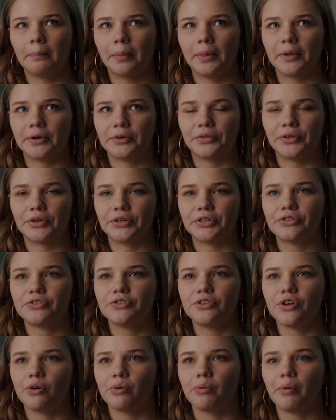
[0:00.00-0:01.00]
There's
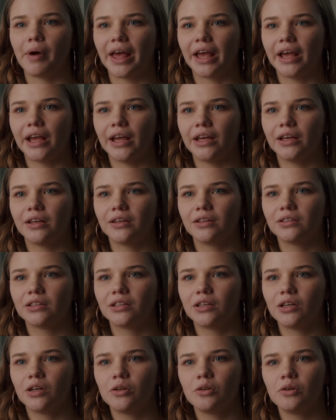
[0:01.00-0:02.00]
no way
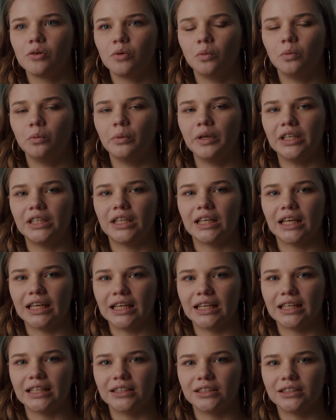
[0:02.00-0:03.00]
we
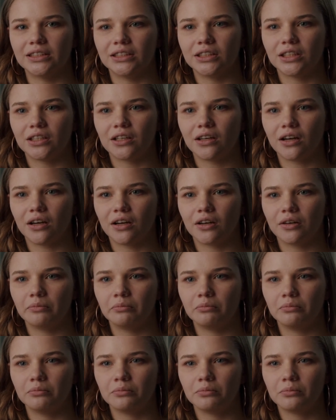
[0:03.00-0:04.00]
can
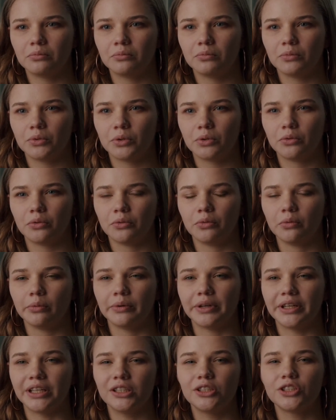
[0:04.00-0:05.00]

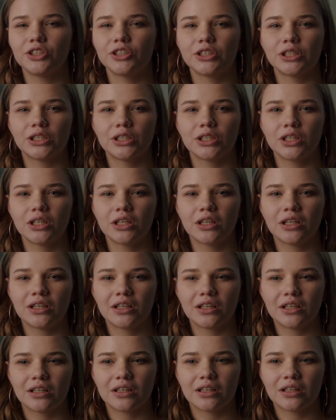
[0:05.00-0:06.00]
reach
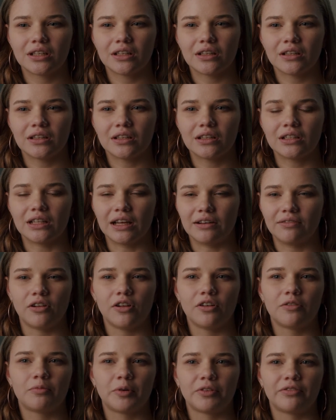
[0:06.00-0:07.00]
the
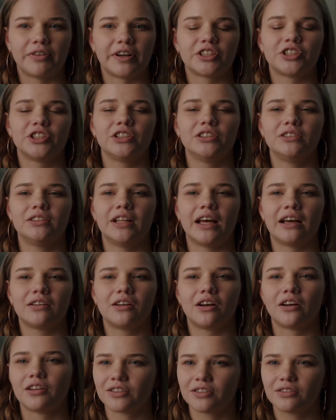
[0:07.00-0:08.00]
level of perfection that
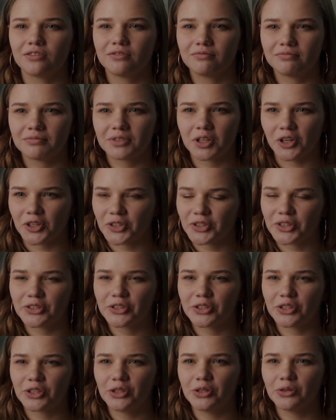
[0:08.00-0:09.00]
God calls
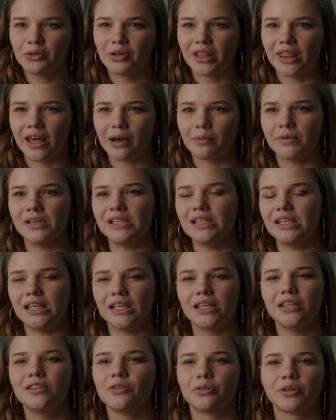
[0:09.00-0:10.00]
us to and that we
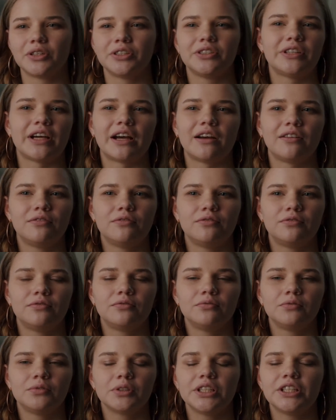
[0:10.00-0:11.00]
need in order to have
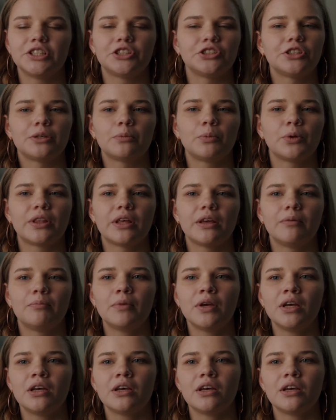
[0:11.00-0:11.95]
relationship with him.